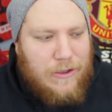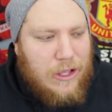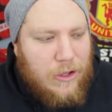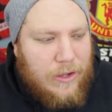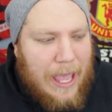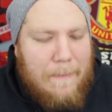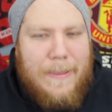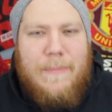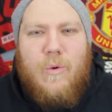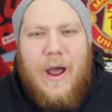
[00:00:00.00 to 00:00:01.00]
You look at
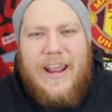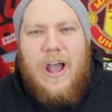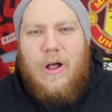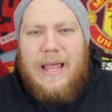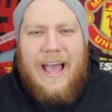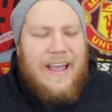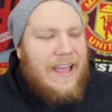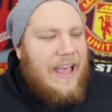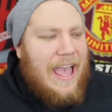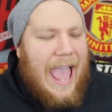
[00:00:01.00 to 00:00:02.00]
Pep Guardiola
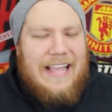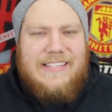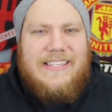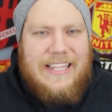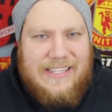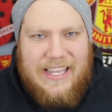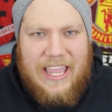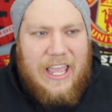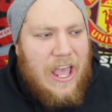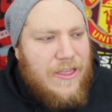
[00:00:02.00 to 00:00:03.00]
at
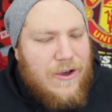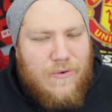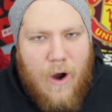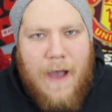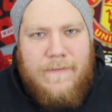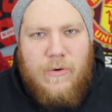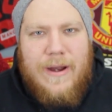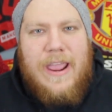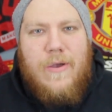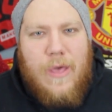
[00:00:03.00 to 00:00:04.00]
City, the
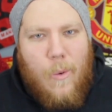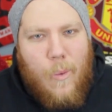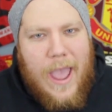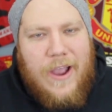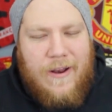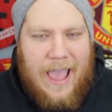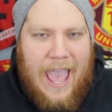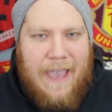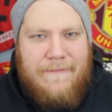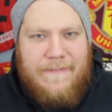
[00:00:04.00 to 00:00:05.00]
rivalry that we're going to
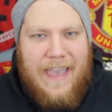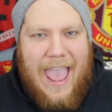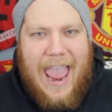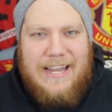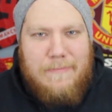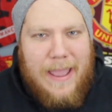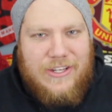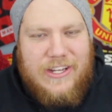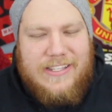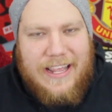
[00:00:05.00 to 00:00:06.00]
have at a
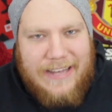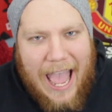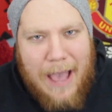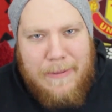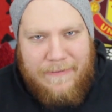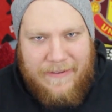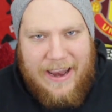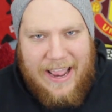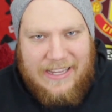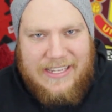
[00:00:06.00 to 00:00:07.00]
Manchester derby for
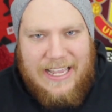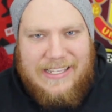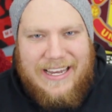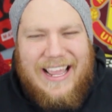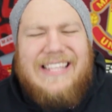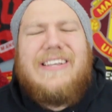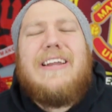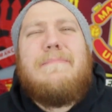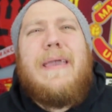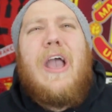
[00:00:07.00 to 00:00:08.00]
next season is
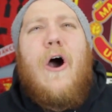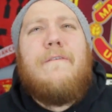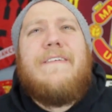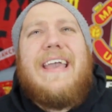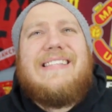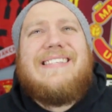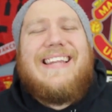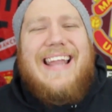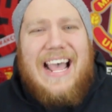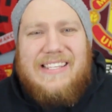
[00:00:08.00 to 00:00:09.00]
going to be off its
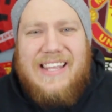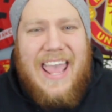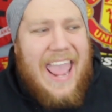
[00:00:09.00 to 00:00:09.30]
nuts.